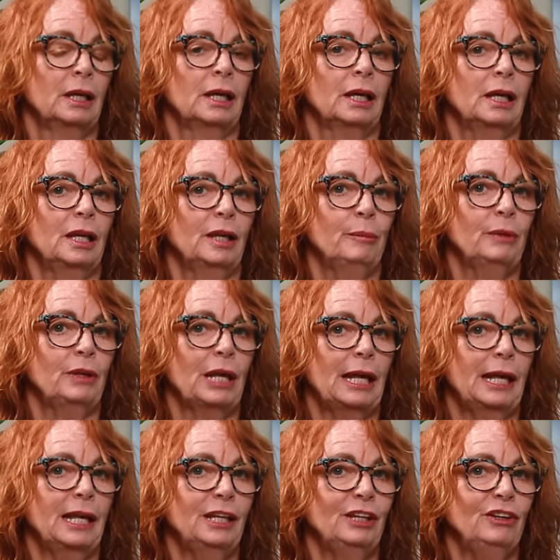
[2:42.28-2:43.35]

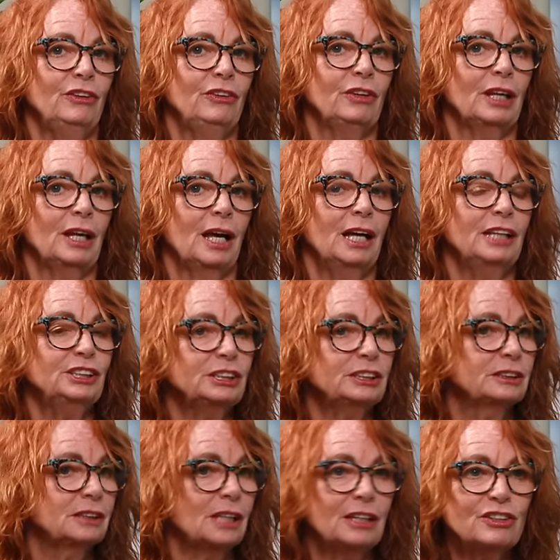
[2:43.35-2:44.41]
And I
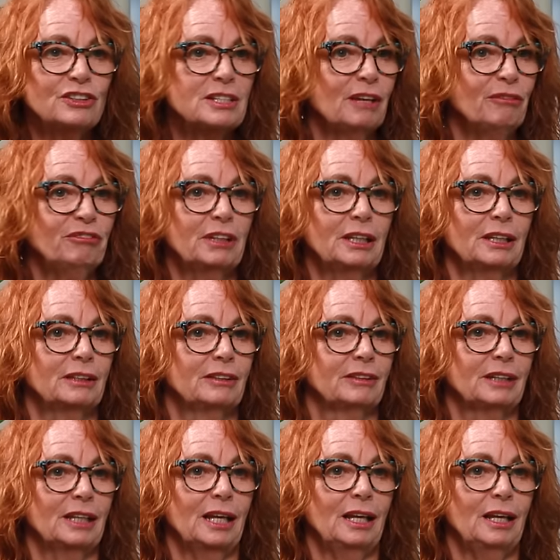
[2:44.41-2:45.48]
just loved it.
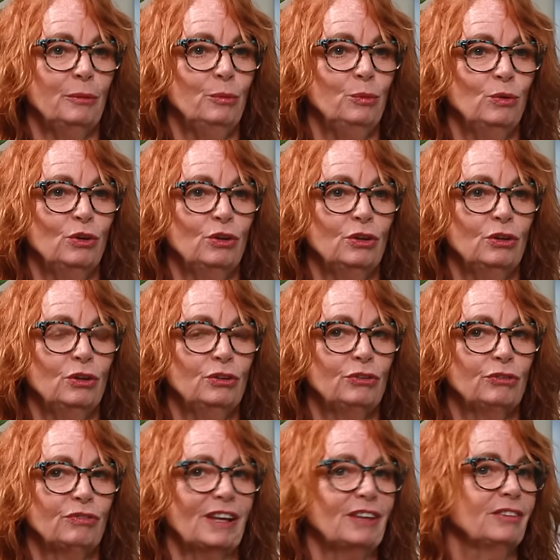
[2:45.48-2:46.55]
I
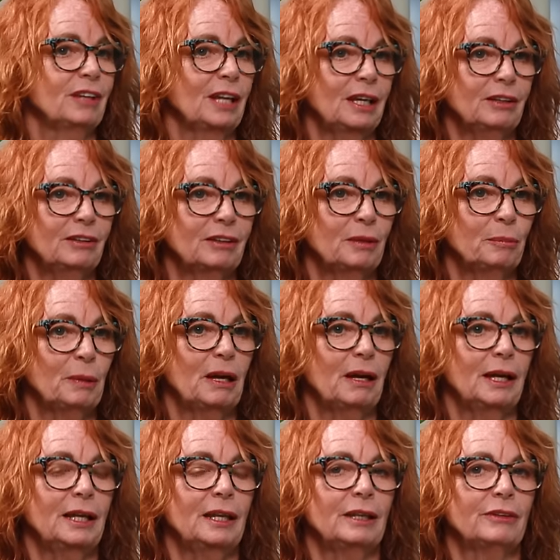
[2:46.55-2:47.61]
was fascinated
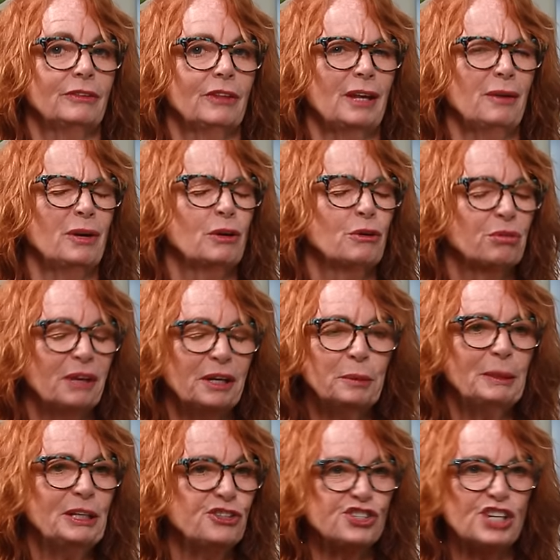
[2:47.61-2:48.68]
by it,
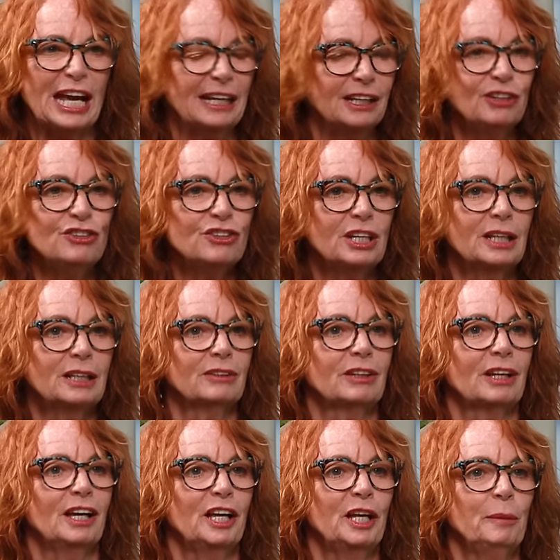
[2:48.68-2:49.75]
incredibly challenging at
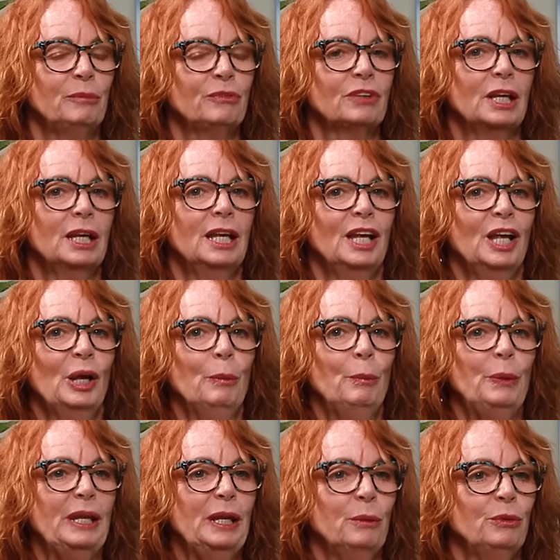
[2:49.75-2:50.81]
times,
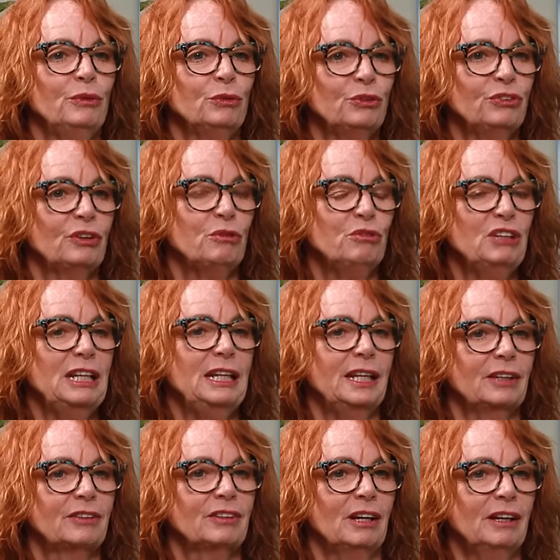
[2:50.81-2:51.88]
but it was also really
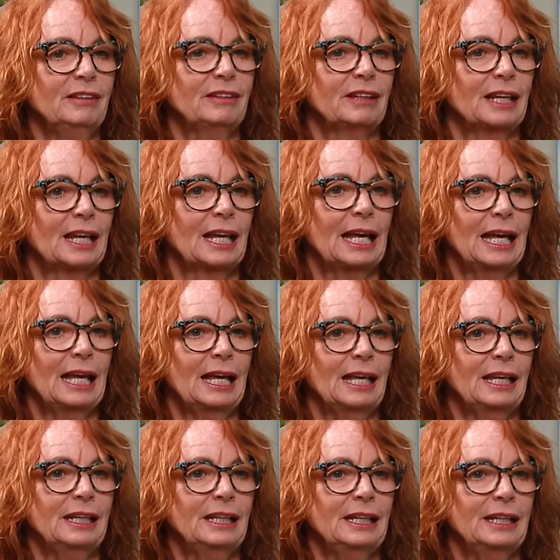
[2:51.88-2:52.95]
exciting.
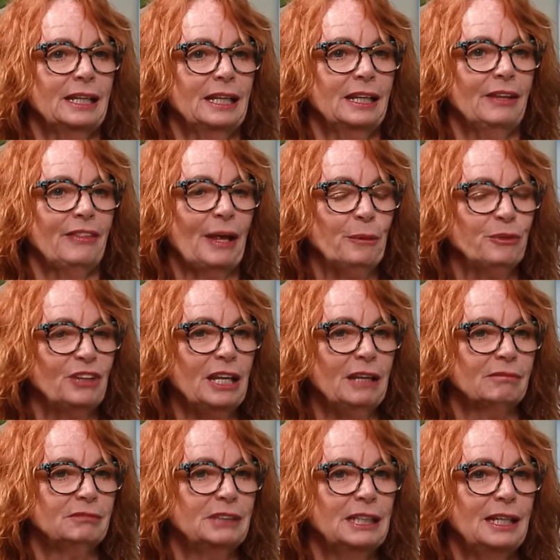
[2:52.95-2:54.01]
And that was it,
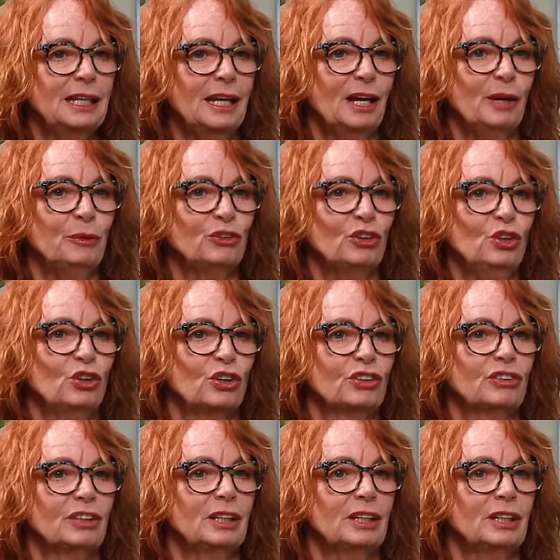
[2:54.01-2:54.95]
really. I was hooked.